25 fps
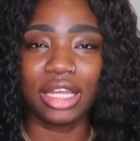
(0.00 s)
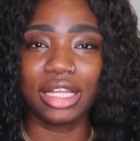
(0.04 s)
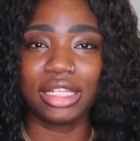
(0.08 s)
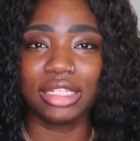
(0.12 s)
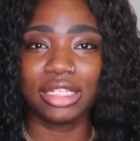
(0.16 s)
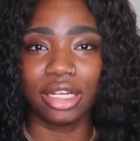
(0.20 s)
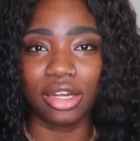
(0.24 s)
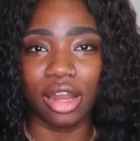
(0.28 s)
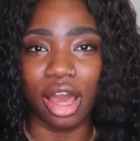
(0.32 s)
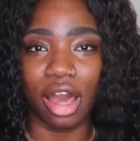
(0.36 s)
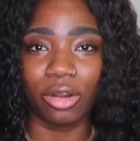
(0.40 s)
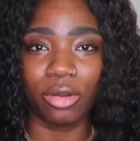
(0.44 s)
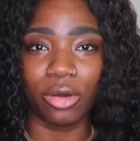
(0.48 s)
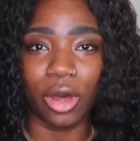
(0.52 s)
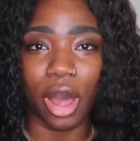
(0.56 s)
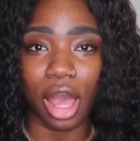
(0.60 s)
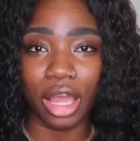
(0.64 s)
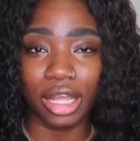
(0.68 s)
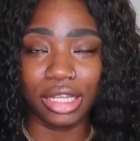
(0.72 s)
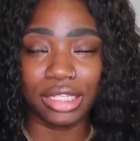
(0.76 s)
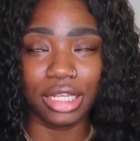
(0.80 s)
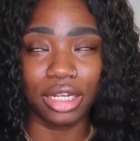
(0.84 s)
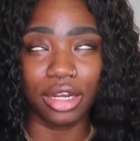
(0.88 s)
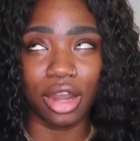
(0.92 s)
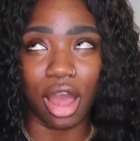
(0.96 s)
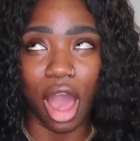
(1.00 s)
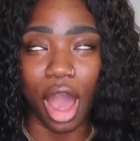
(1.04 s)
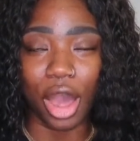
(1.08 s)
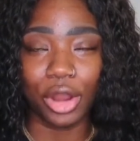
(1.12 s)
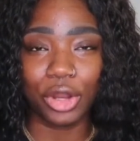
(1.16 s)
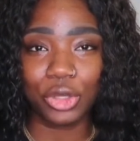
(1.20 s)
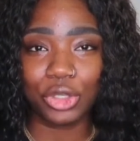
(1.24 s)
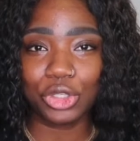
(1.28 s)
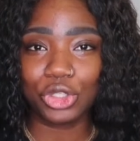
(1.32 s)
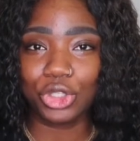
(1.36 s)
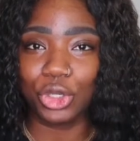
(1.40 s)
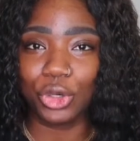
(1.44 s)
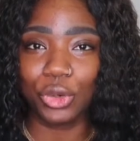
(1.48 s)
It's an
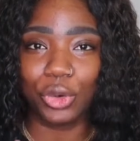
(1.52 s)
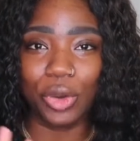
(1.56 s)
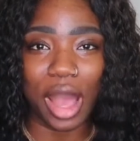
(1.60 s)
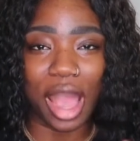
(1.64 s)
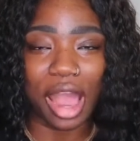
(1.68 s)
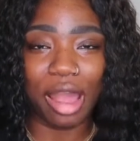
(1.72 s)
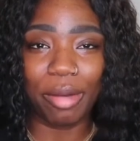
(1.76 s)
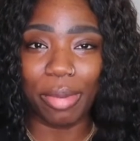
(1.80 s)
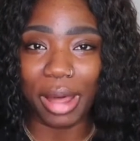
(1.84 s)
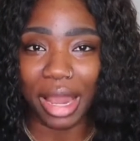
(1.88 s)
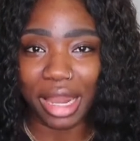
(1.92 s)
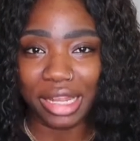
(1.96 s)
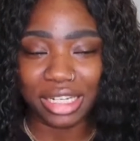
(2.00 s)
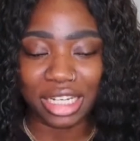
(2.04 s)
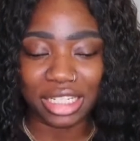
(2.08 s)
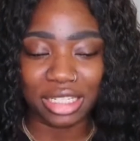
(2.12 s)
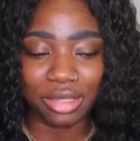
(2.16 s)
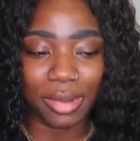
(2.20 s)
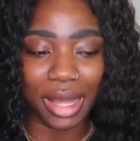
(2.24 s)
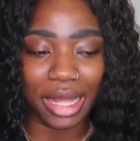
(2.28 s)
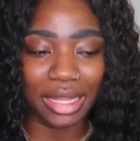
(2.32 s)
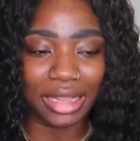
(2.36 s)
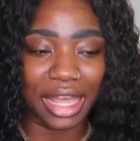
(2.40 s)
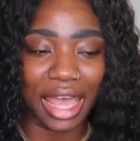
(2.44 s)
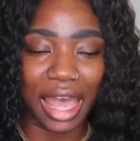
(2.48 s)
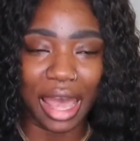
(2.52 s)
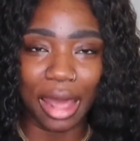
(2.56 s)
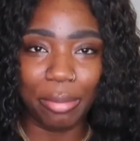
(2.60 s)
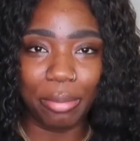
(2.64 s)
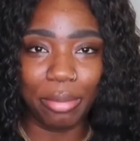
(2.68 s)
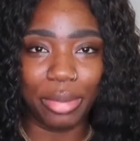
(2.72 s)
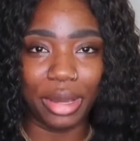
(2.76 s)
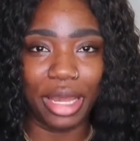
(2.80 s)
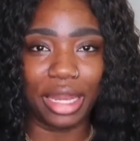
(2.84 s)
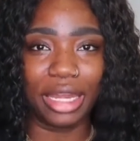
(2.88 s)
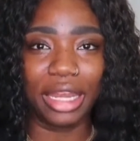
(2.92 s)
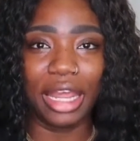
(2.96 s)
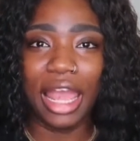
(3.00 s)
auto, so I apologize about that,
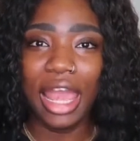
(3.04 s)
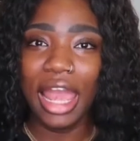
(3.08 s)
but